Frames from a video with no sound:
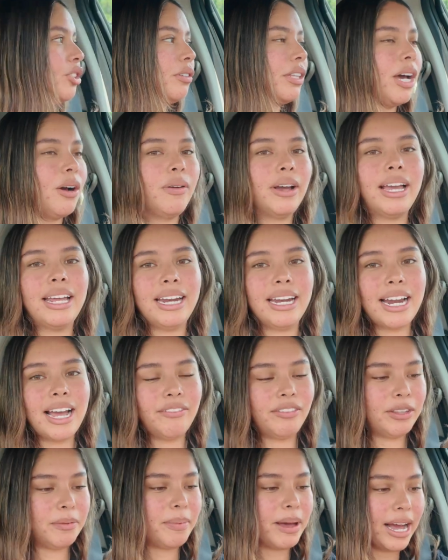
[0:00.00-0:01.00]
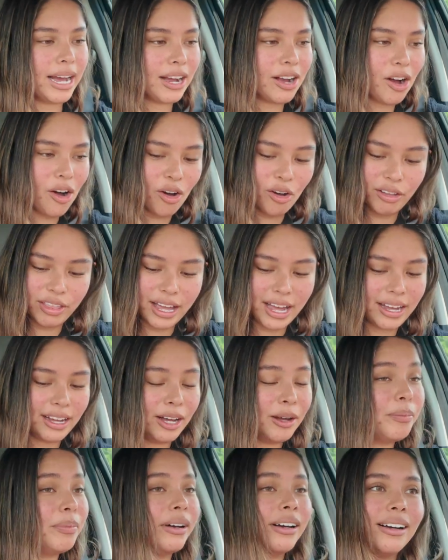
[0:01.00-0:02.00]
so that way I didn't have to pack all that
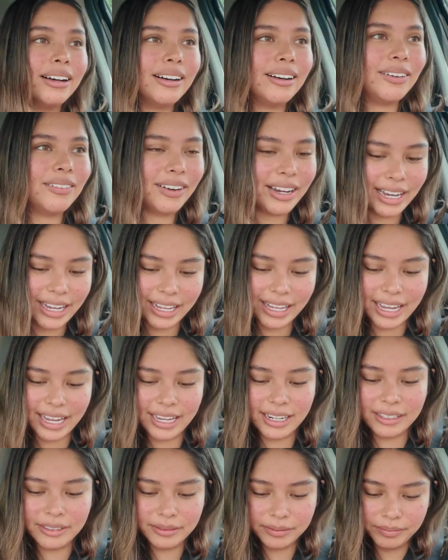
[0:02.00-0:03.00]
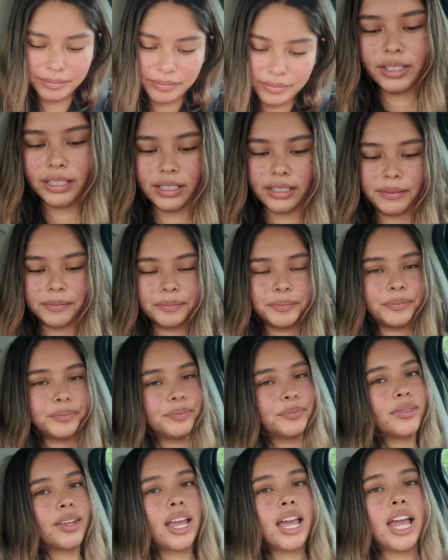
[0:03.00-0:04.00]
up away again.
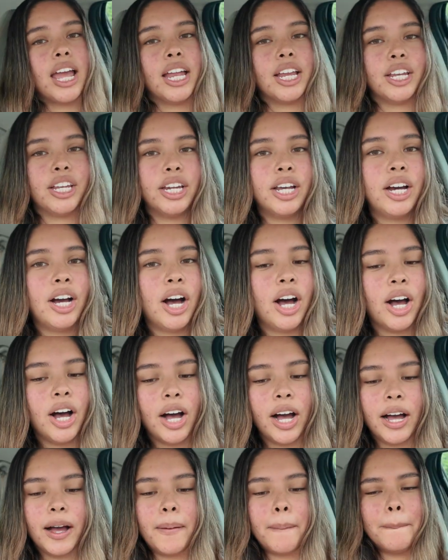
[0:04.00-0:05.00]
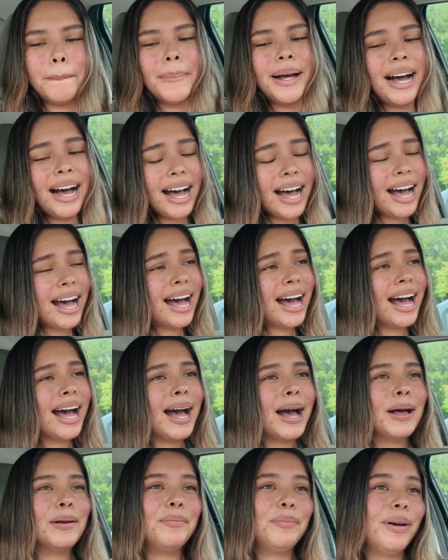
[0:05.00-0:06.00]
Not
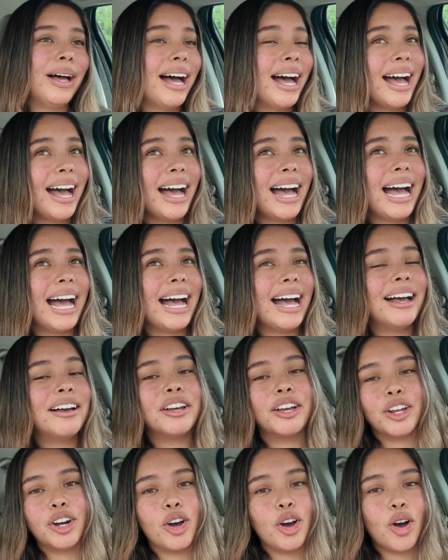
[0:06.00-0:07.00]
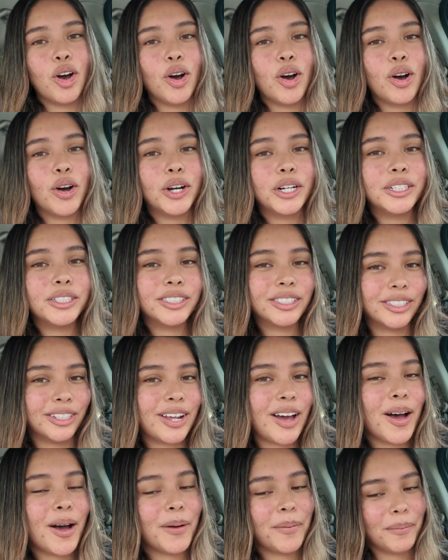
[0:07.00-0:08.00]
my battles,
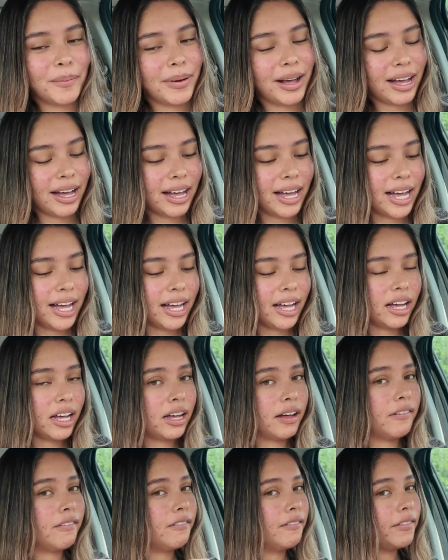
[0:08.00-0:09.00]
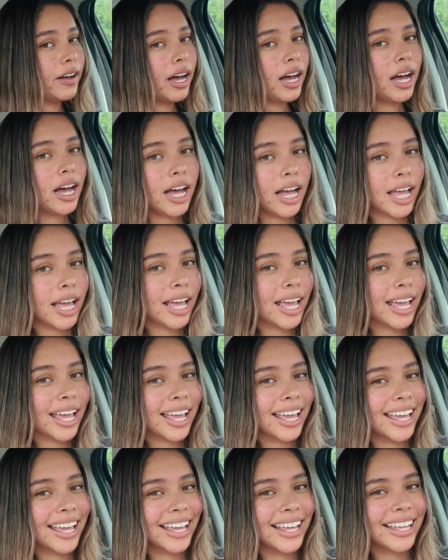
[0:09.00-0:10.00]
not my
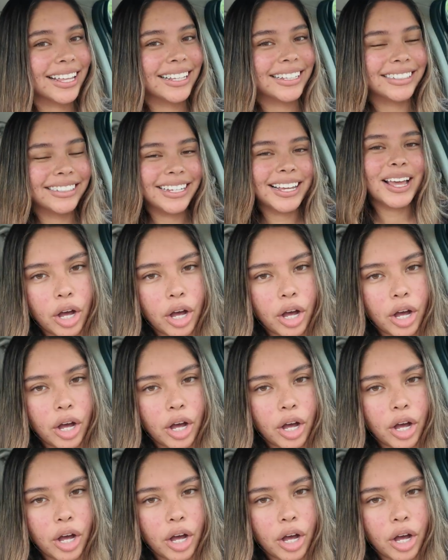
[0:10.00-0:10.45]
fights.